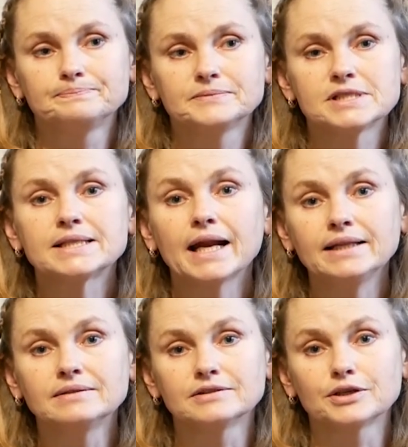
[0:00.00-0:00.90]

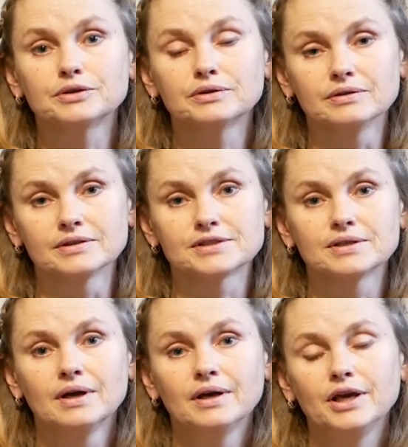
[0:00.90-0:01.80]
straighten the curls
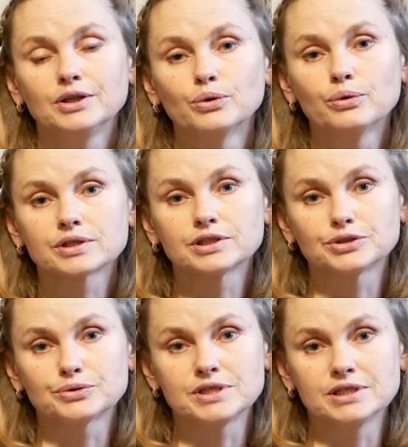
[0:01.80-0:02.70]
in order
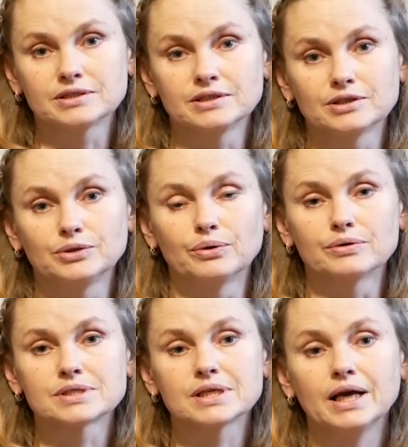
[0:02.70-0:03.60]
to sear the
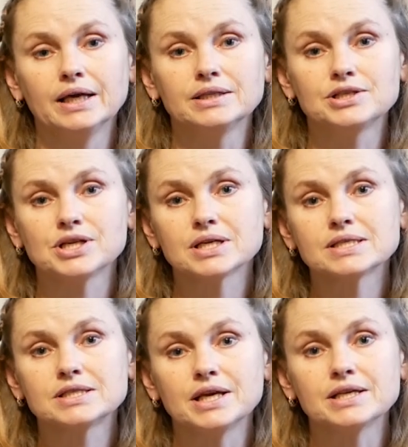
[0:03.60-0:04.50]
dogs, and it
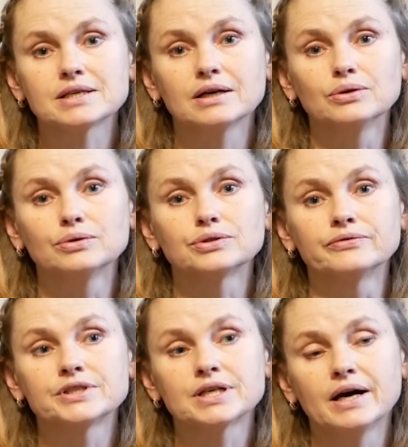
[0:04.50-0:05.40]
just takes a lot
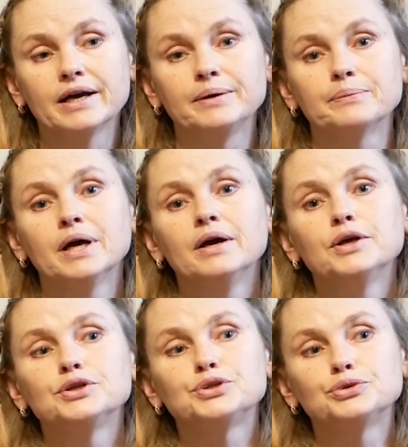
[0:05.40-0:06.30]
of time
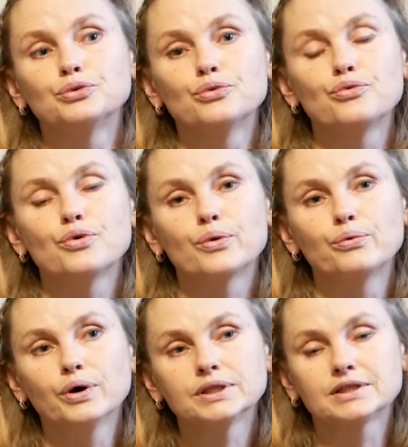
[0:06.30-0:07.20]
to
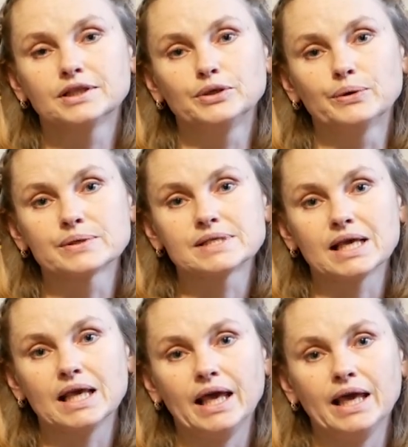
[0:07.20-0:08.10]
water the dogs
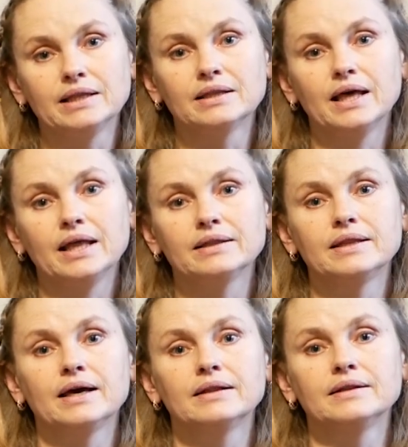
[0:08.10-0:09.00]
again, and
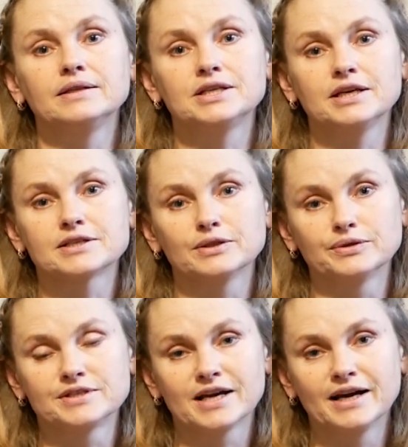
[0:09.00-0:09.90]
then it takes a
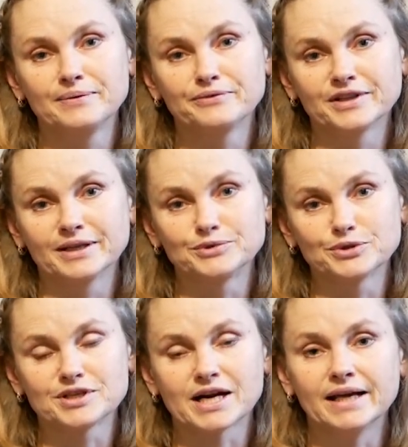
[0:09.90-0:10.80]
long time for them
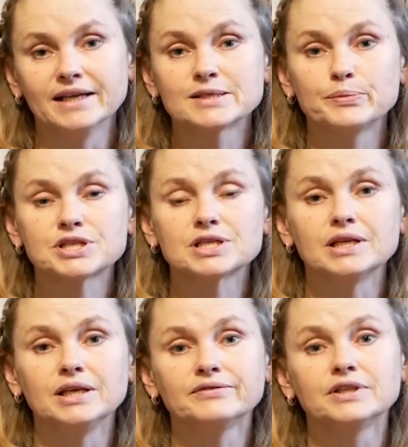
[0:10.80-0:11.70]
to dry,
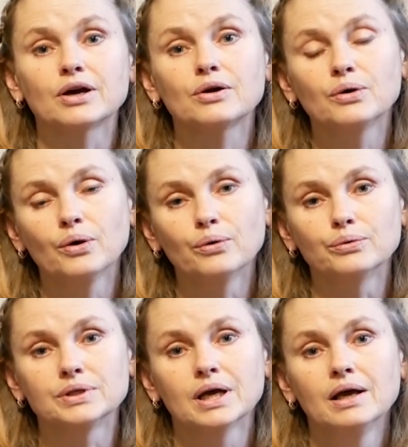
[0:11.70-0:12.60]
especially if the
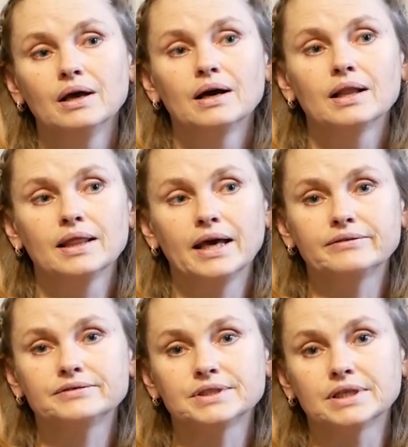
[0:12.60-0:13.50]
coat
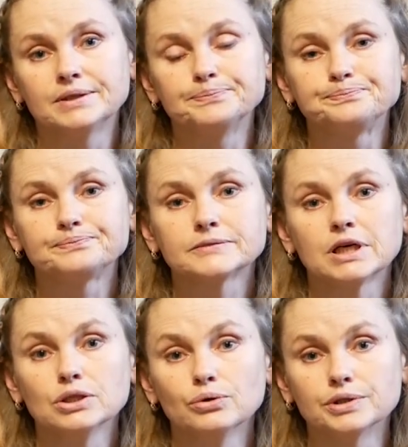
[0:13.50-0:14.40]
left
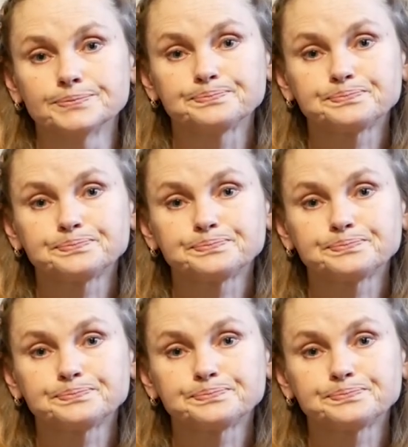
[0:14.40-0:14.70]
long.